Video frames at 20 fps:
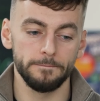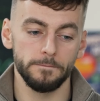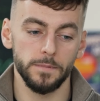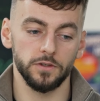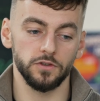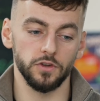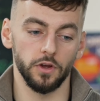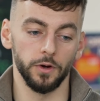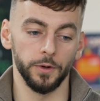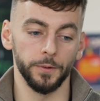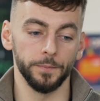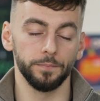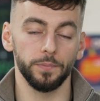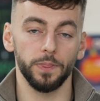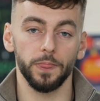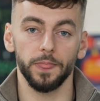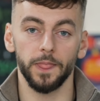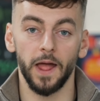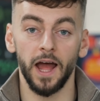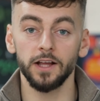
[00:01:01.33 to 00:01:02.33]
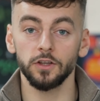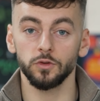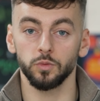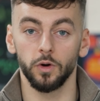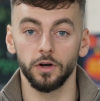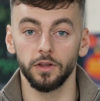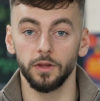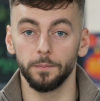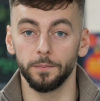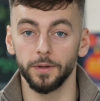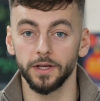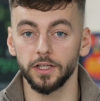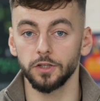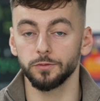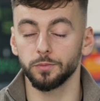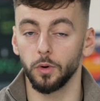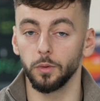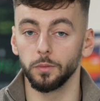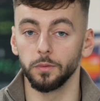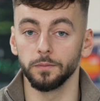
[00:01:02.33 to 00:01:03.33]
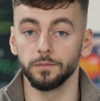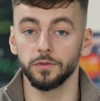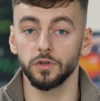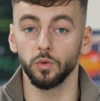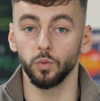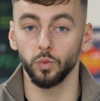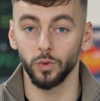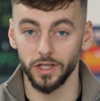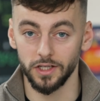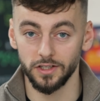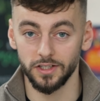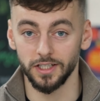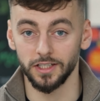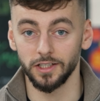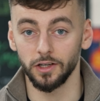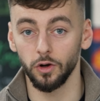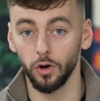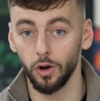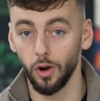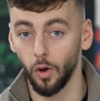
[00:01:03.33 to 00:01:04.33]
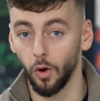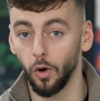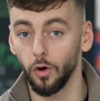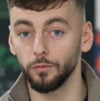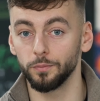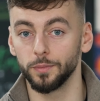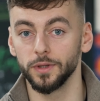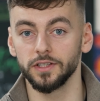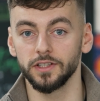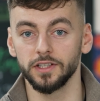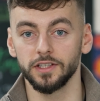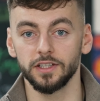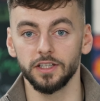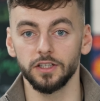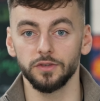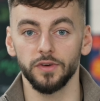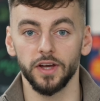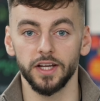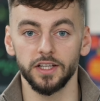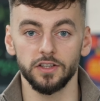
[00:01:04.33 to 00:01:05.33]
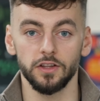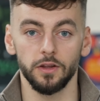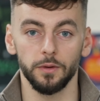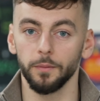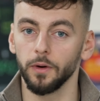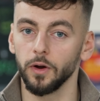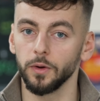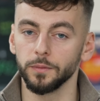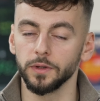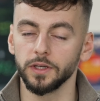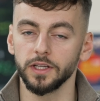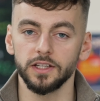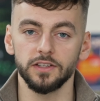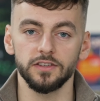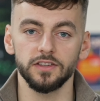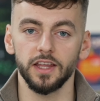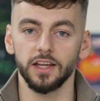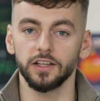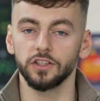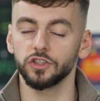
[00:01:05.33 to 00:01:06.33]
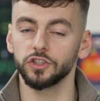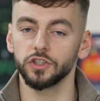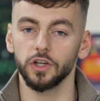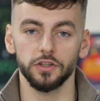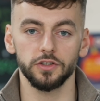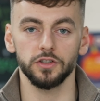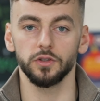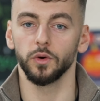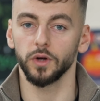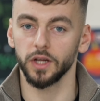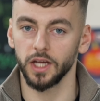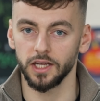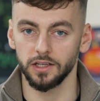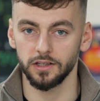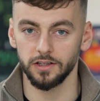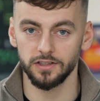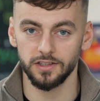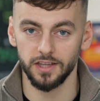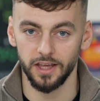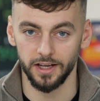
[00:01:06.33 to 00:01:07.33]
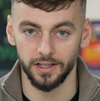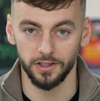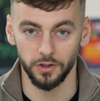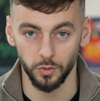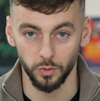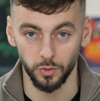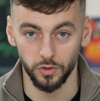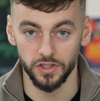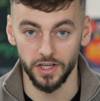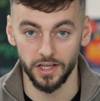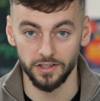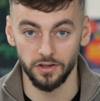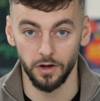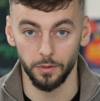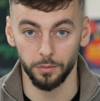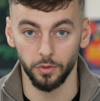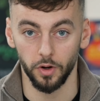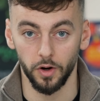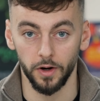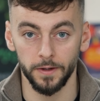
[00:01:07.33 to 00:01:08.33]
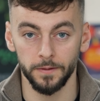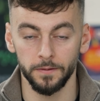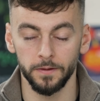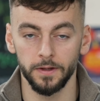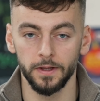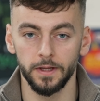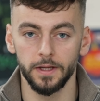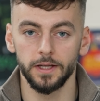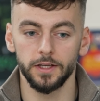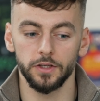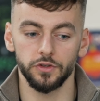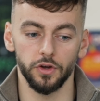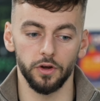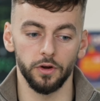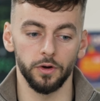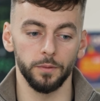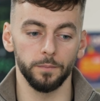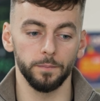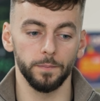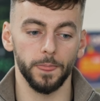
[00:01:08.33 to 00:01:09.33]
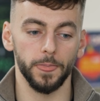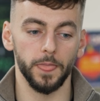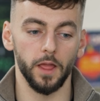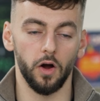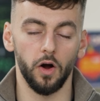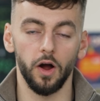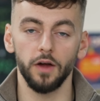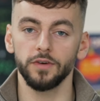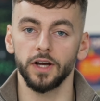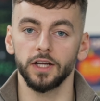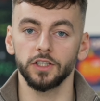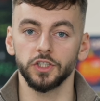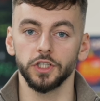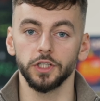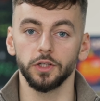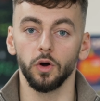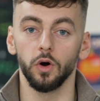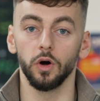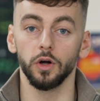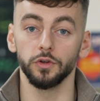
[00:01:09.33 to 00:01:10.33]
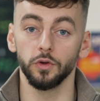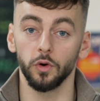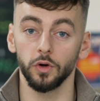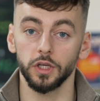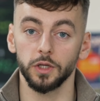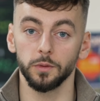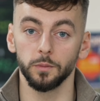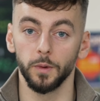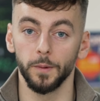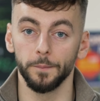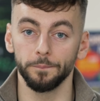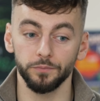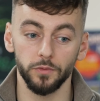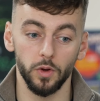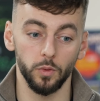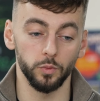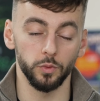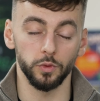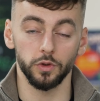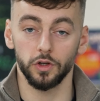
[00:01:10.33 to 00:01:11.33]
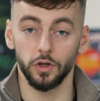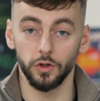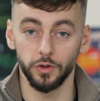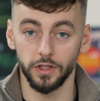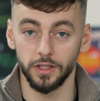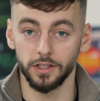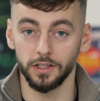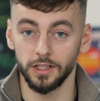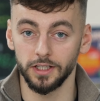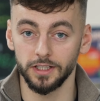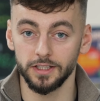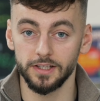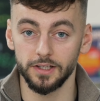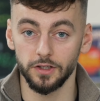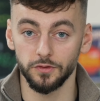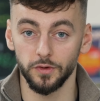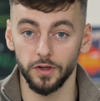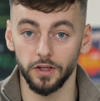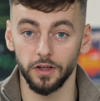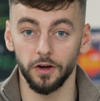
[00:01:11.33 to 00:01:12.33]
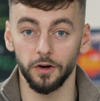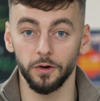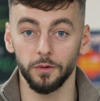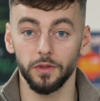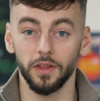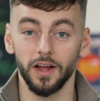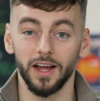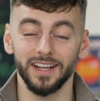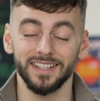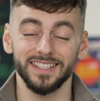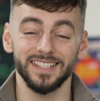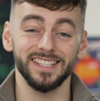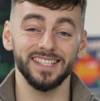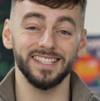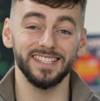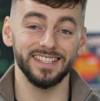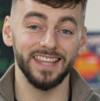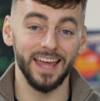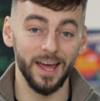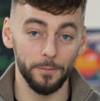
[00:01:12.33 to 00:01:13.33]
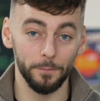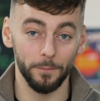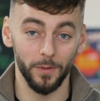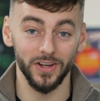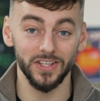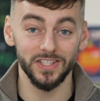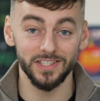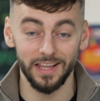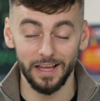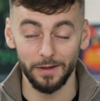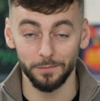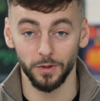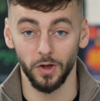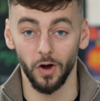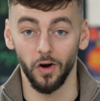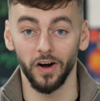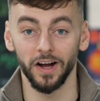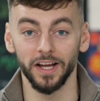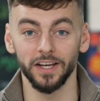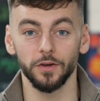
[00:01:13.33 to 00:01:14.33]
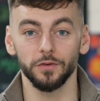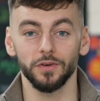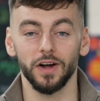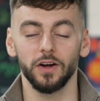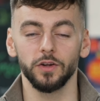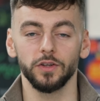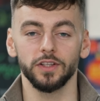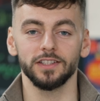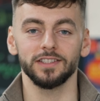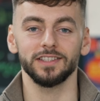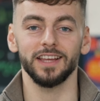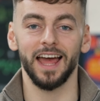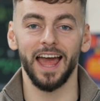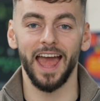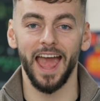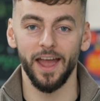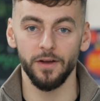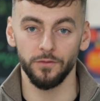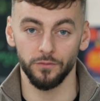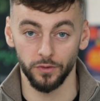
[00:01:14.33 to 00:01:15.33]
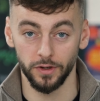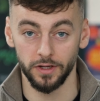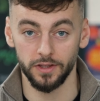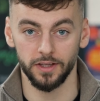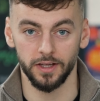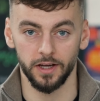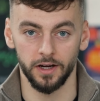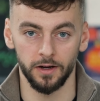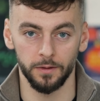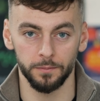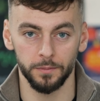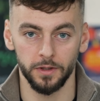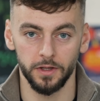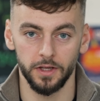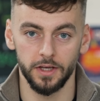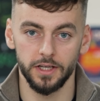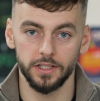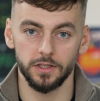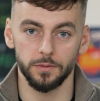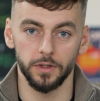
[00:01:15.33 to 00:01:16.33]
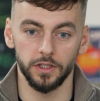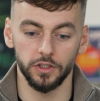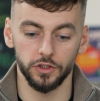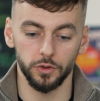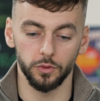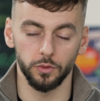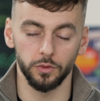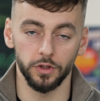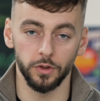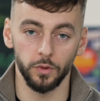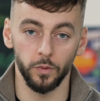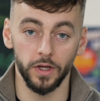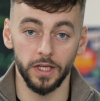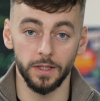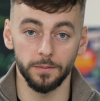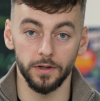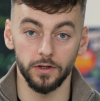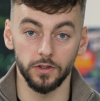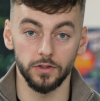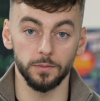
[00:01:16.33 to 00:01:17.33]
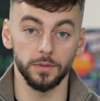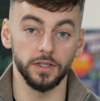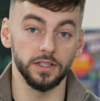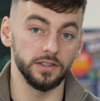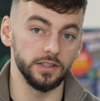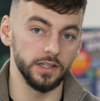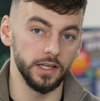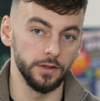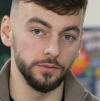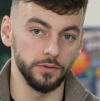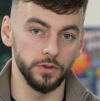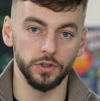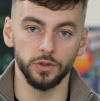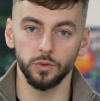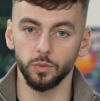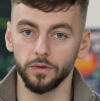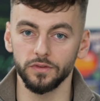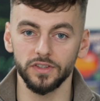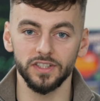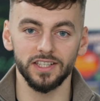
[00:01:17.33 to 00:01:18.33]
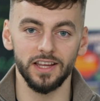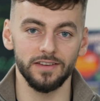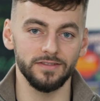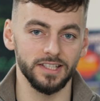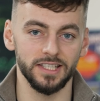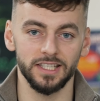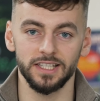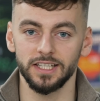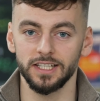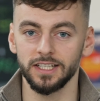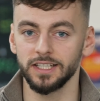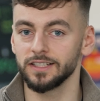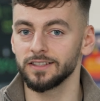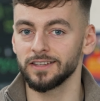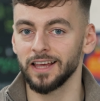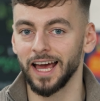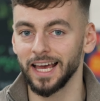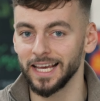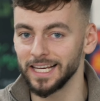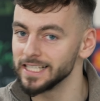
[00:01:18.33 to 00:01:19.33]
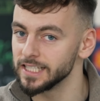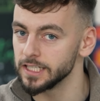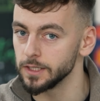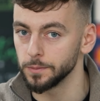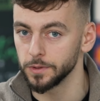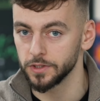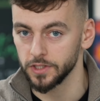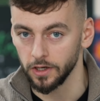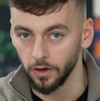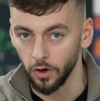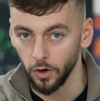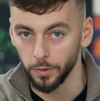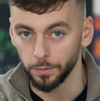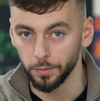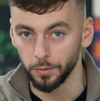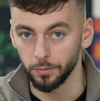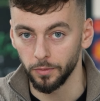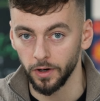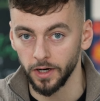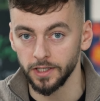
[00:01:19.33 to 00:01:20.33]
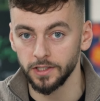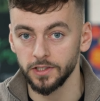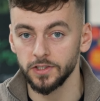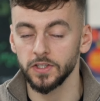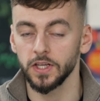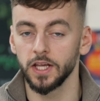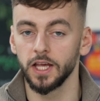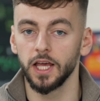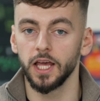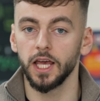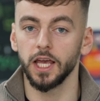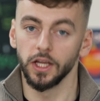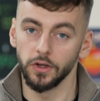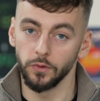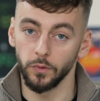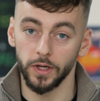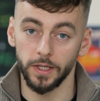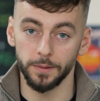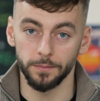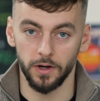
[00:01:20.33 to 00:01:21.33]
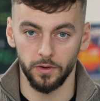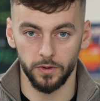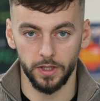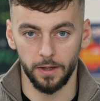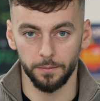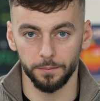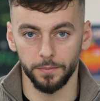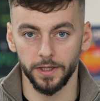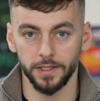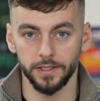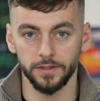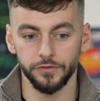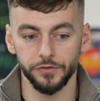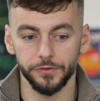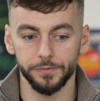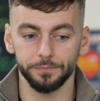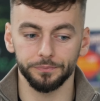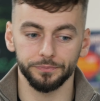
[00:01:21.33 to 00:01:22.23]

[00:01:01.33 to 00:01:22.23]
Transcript: So that's one of the biggest problems that we're seeing a lot of businesses face at the moment, is they're just not getting this technical setup right. So I've actually got a document, and we'll include it in the link to this video, that has a step-by-step guide of how you can set everything up to make sure that your emails are being delivered with 70 to 80% open rates in your email campaigns.